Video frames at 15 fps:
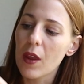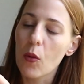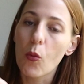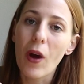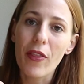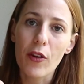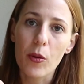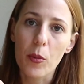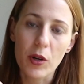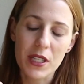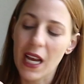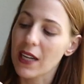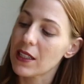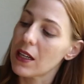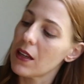water
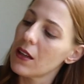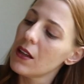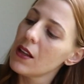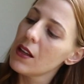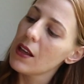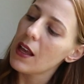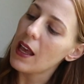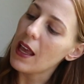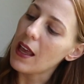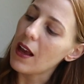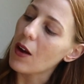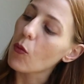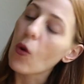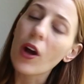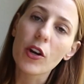protectant,
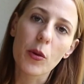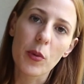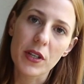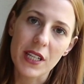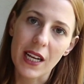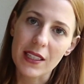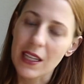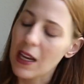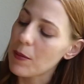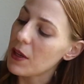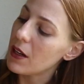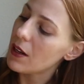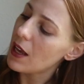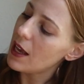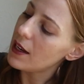I
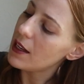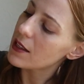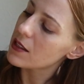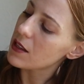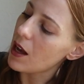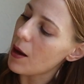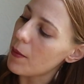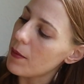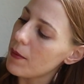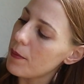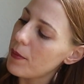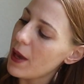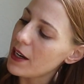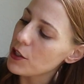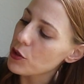mean, and it's
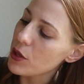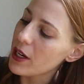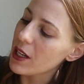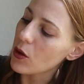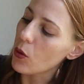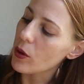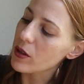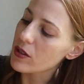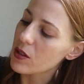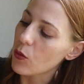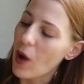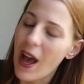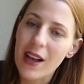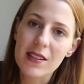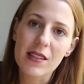penetrating oils and
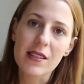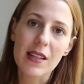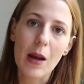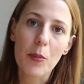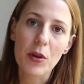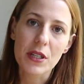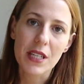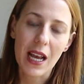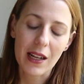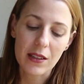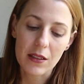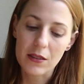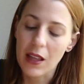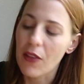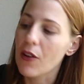waxes that
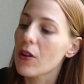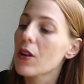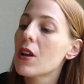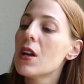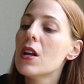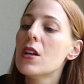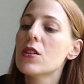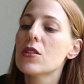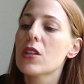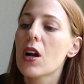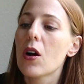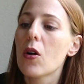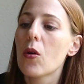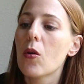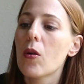protect leather.
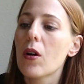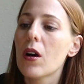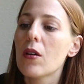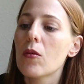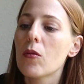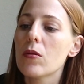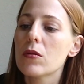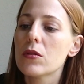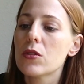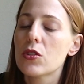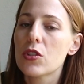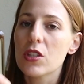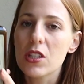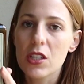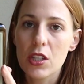So
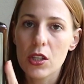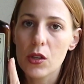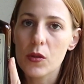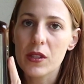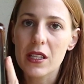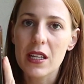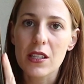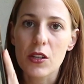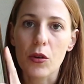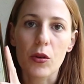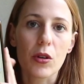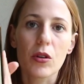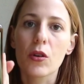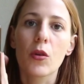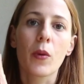just to use this, you're
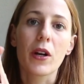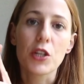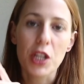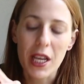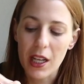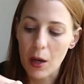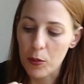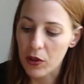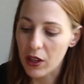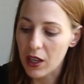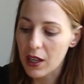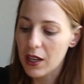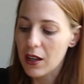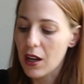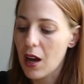going to want to shake it up really
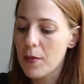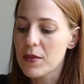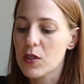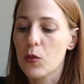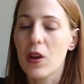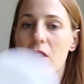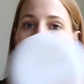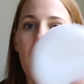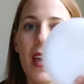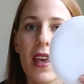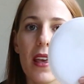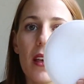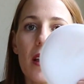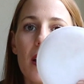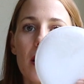good. It comes with
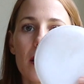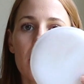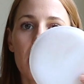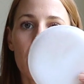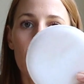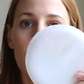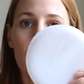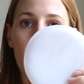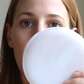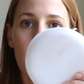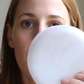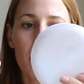a little